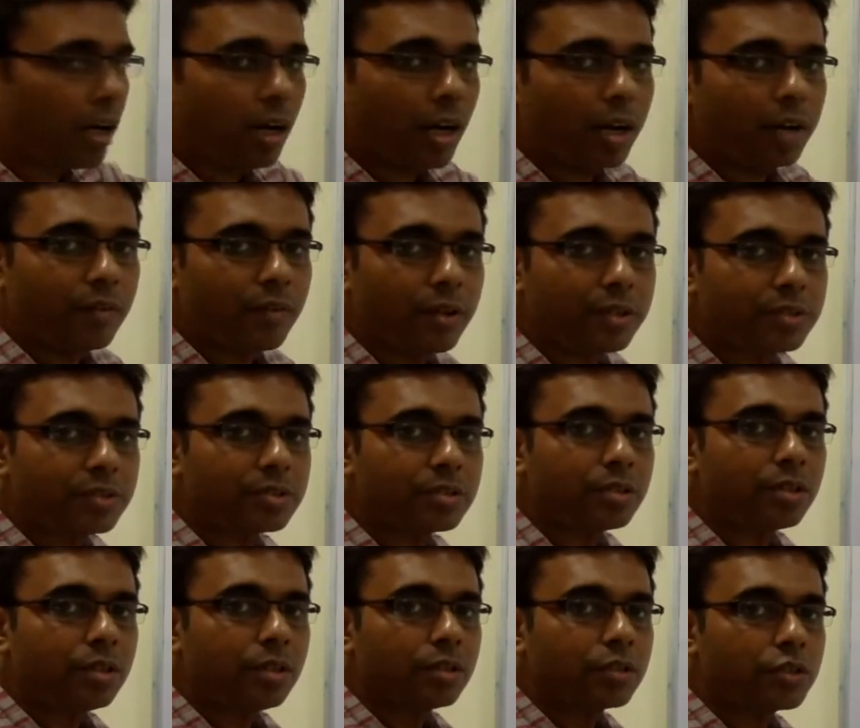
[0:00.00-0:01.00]
address
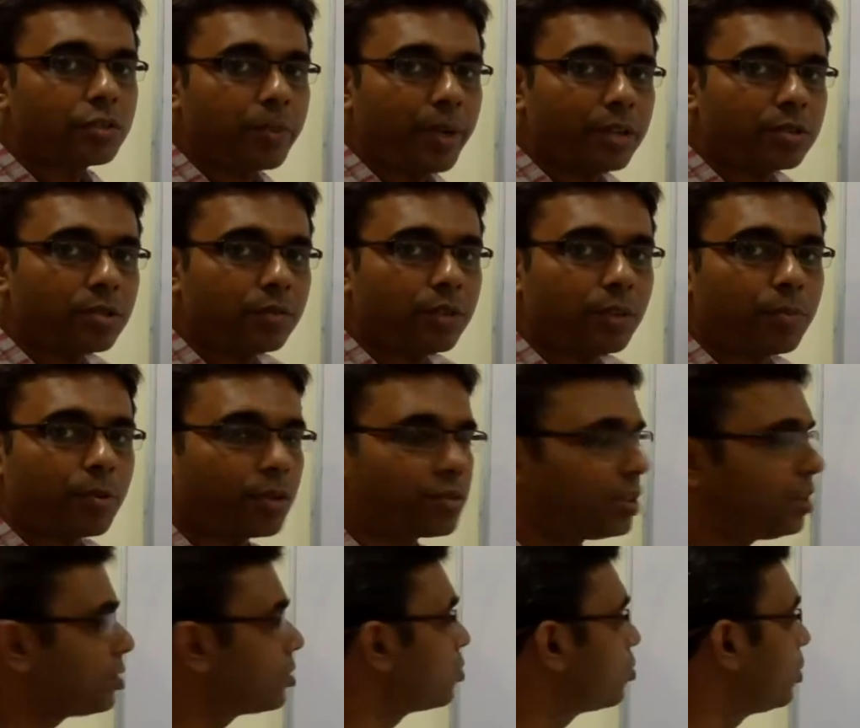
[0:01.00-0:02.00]
space of the
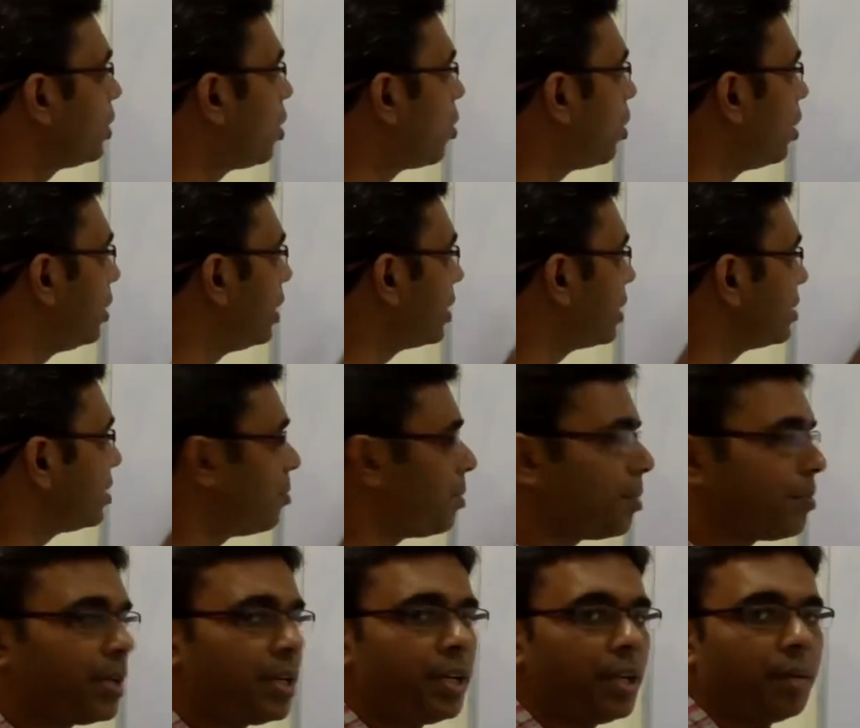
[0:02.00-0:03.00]
process. We call that as a
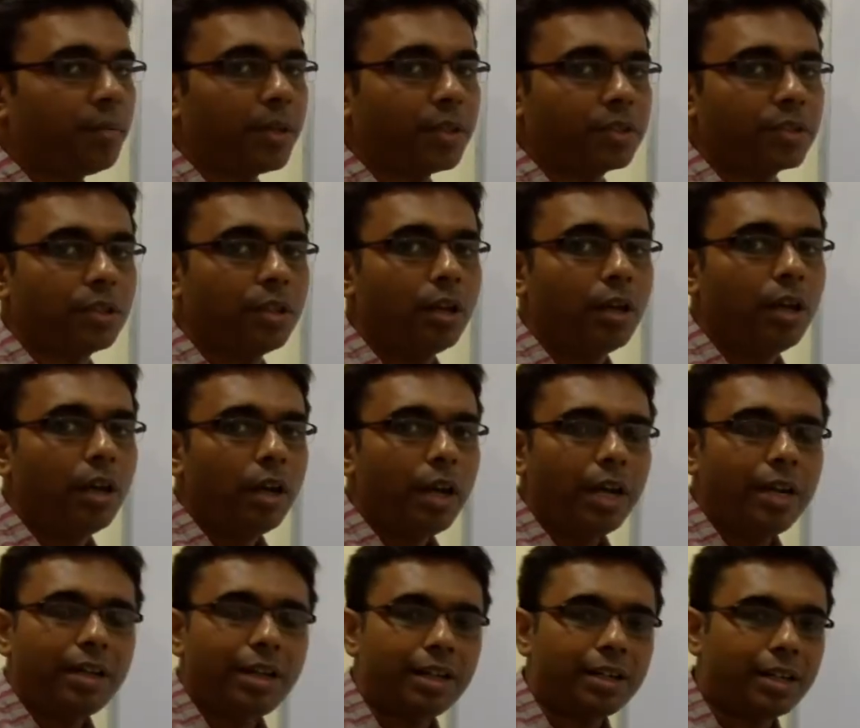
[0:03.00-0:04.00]
memory image.
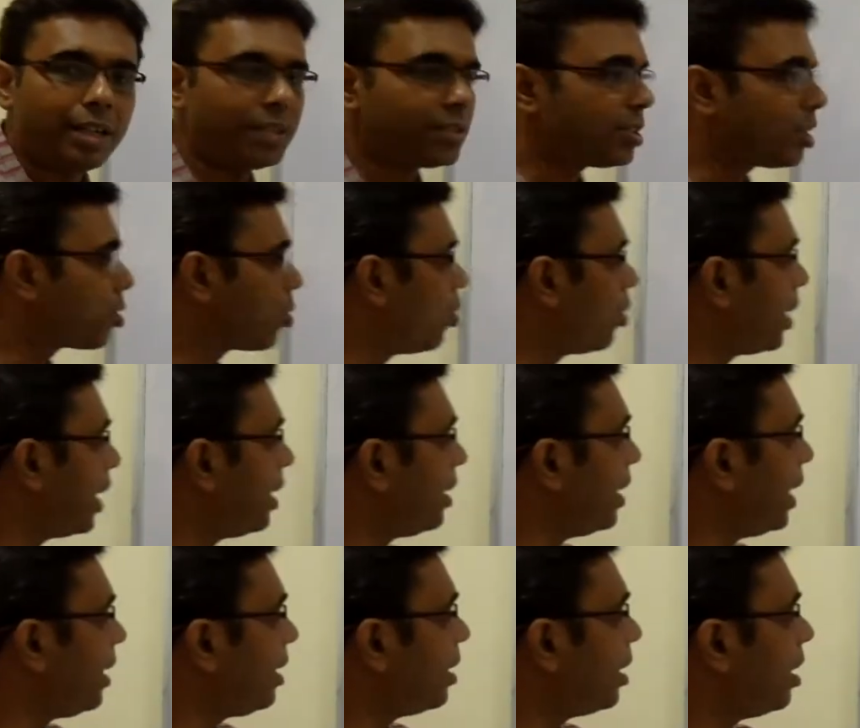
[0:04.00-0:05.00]
it contains the code and
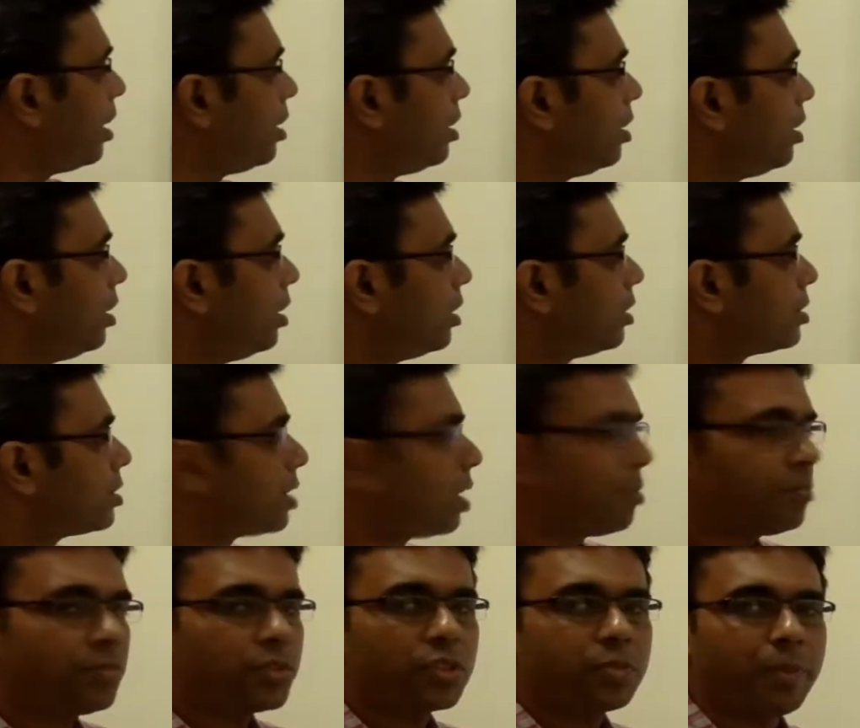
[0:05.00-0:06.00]
data.
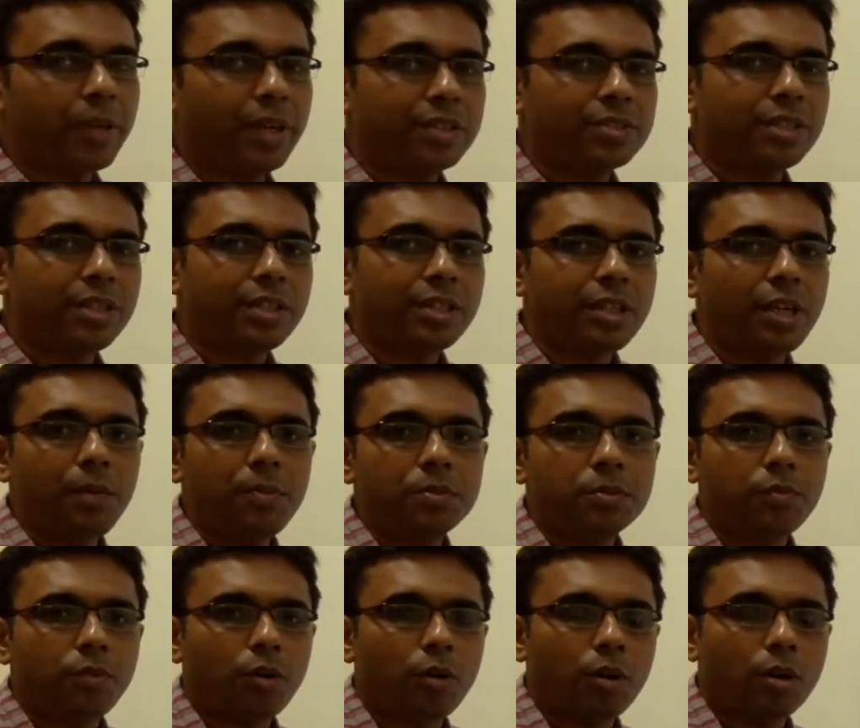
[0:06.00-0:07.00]
Some space it keeps
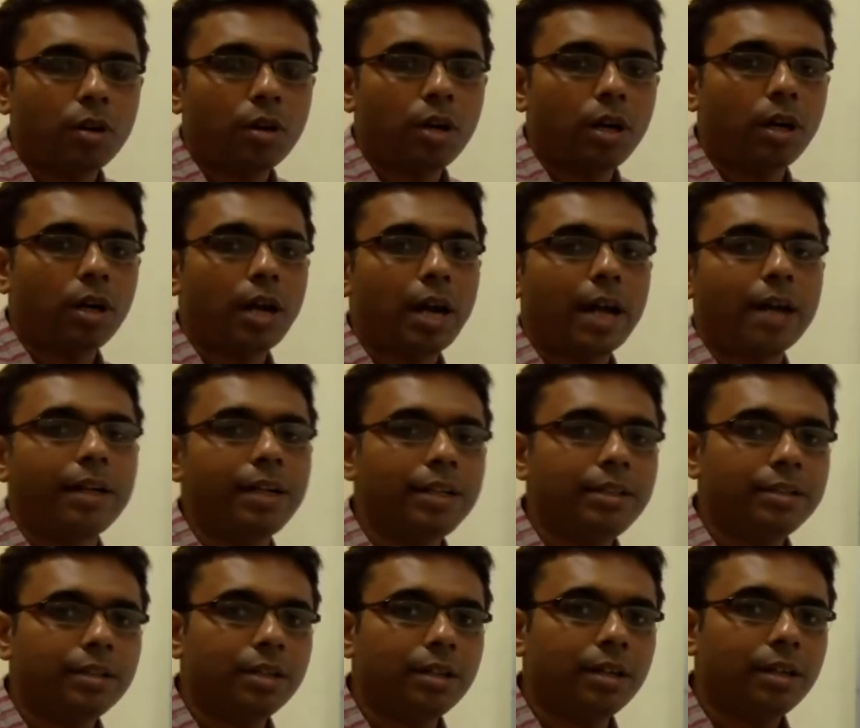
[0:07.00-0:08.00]
for handling
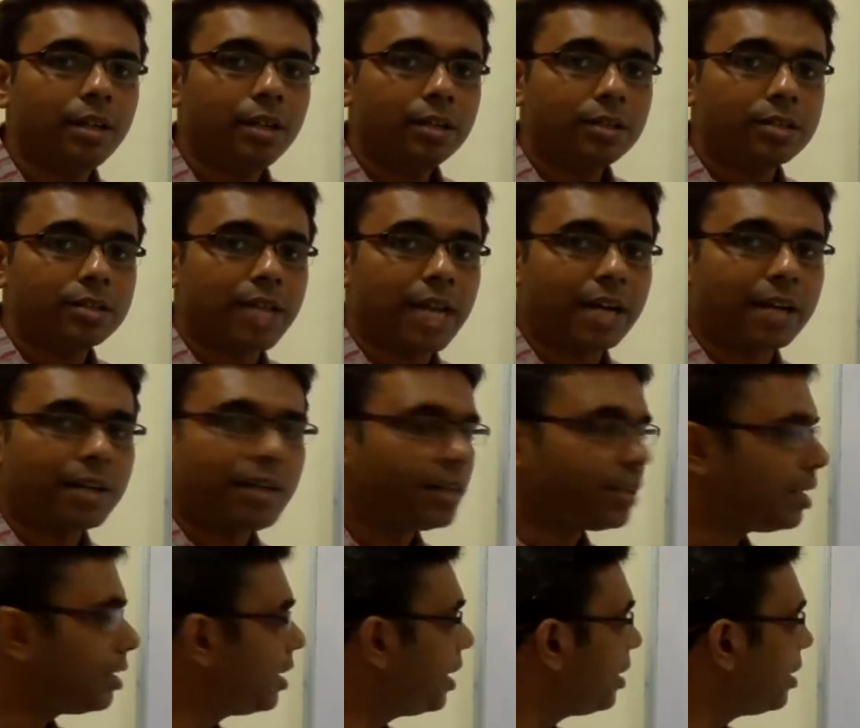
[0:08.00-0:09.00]
the stack
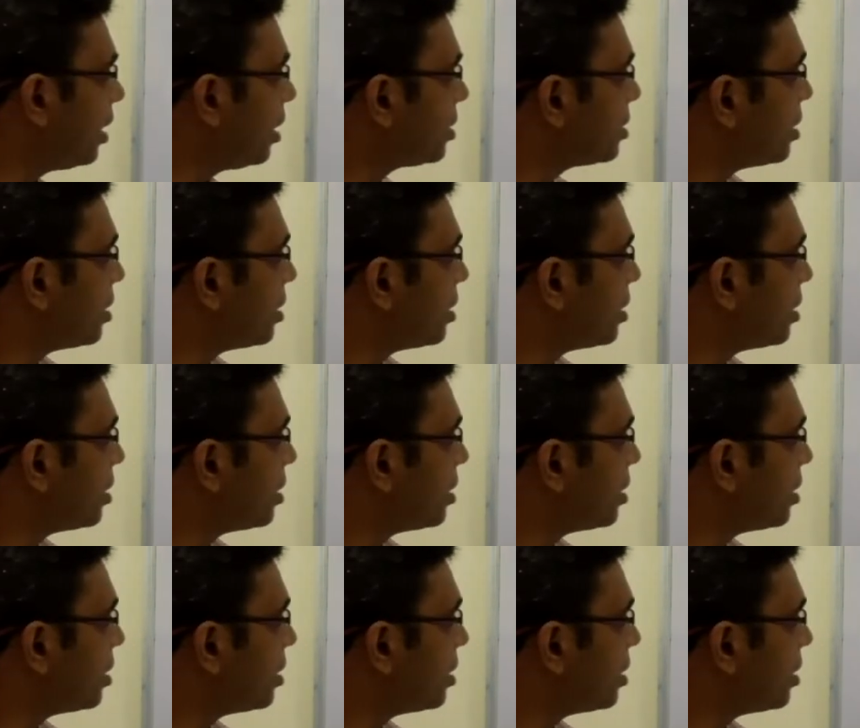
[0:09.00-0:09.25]
related data,